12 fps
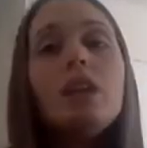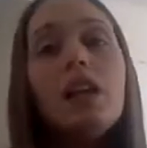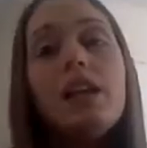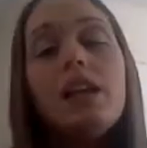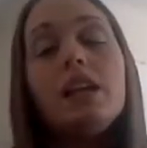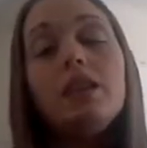
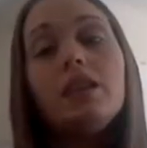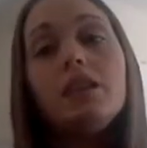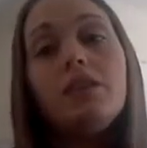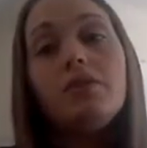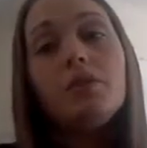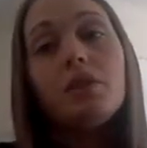And
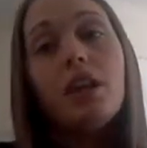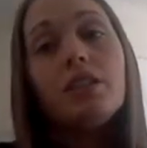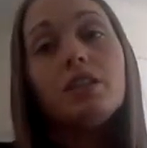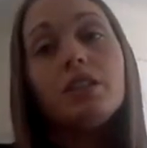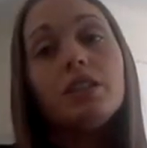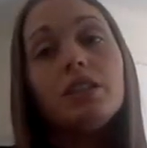the food
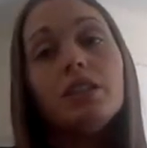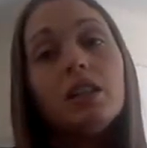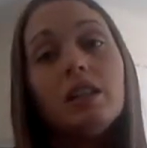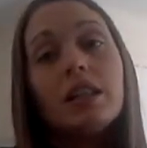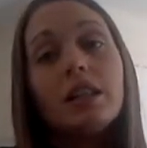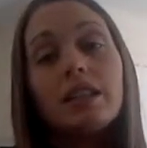coloring,
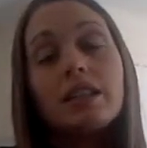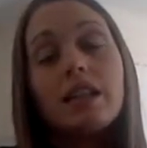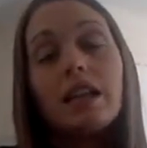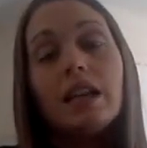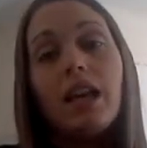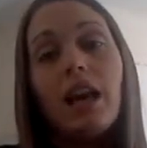like I
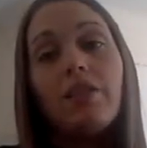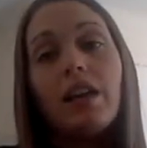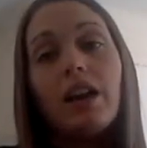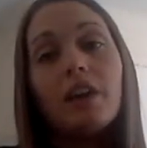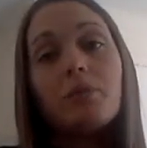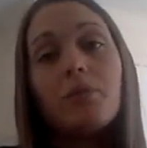said, I haven't
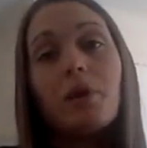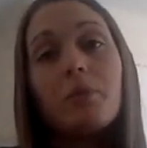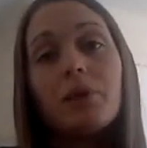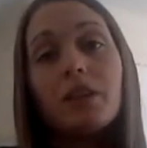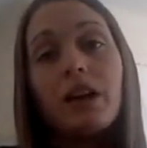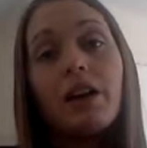had a problem with it.